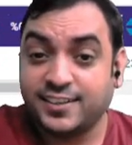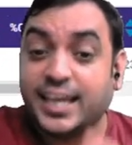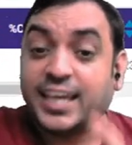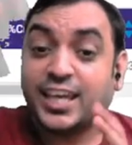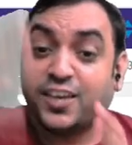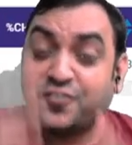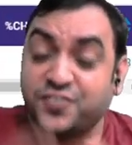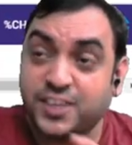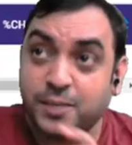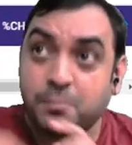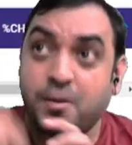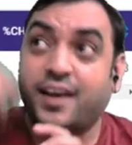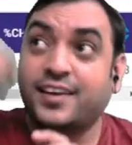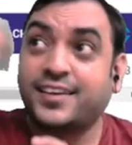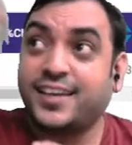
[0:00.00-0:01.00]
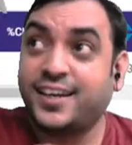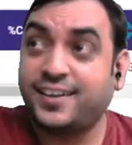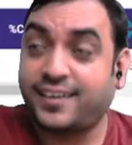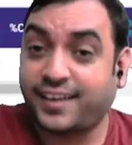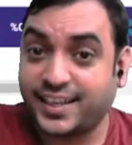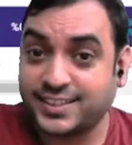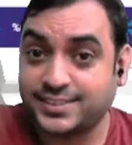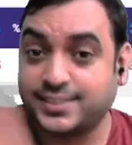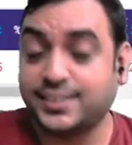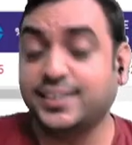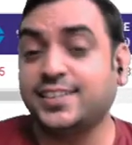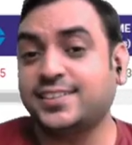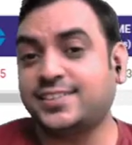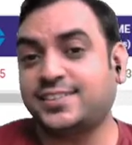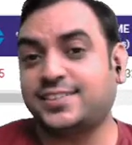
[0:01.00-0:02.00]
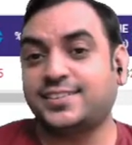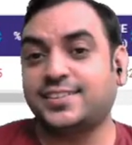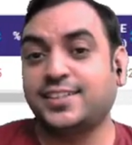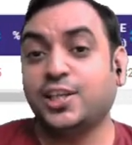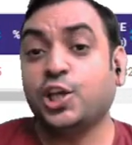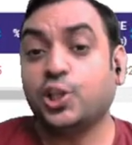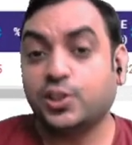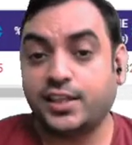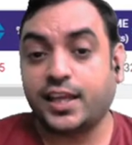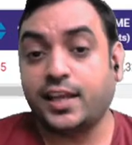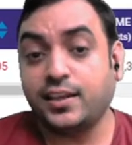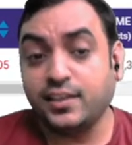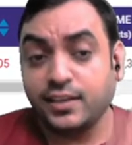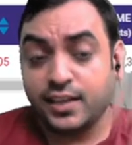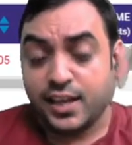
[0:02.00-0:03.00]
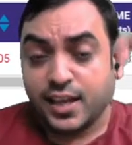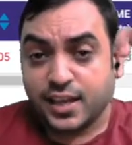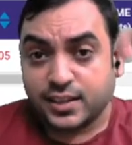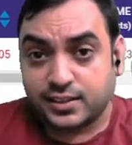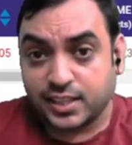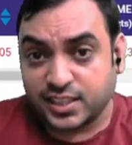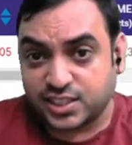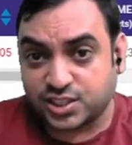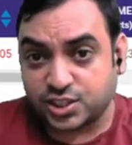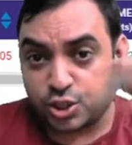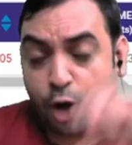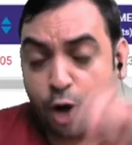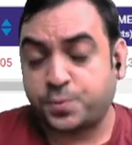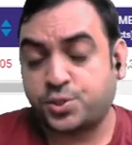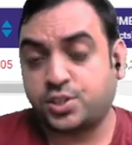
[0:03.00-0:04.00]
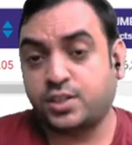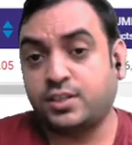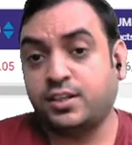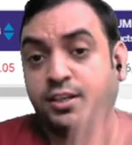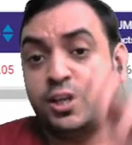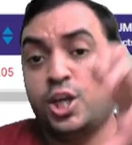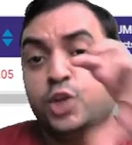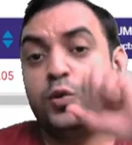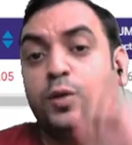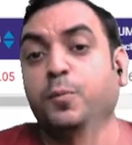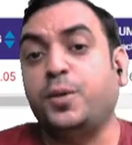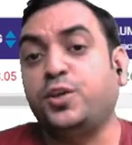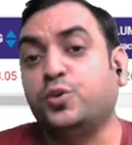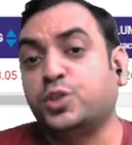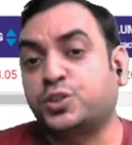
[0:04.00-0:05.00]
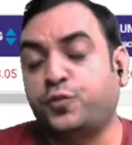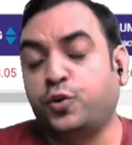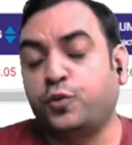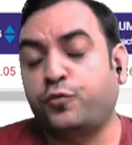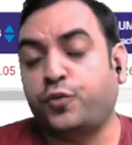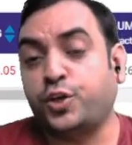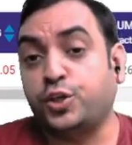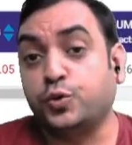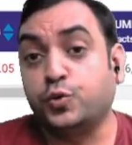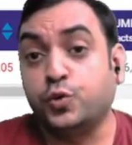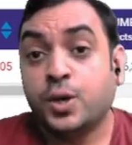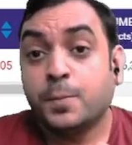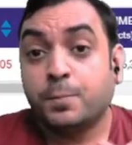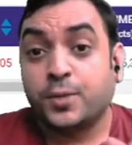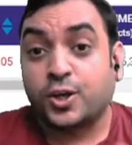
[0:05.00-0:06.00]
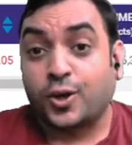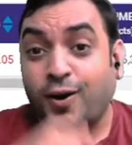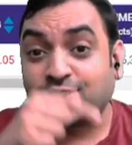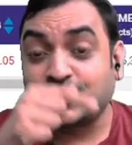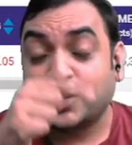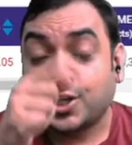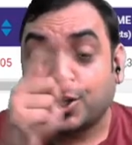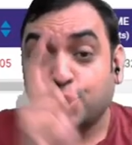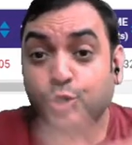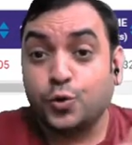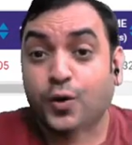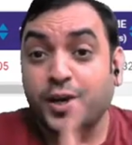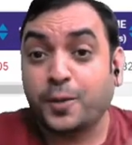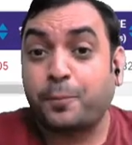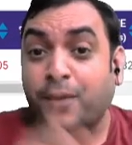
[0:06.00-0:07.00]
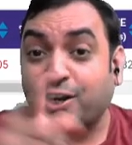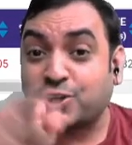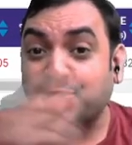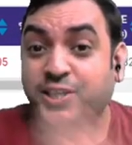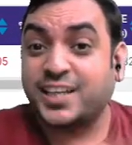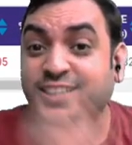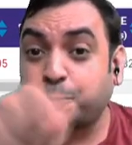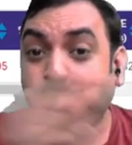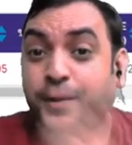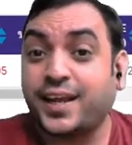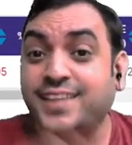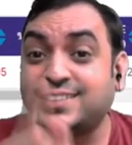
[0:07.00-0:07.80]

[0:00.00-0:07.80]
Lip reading: if the market rises, then this option will be useful for you because your purchase price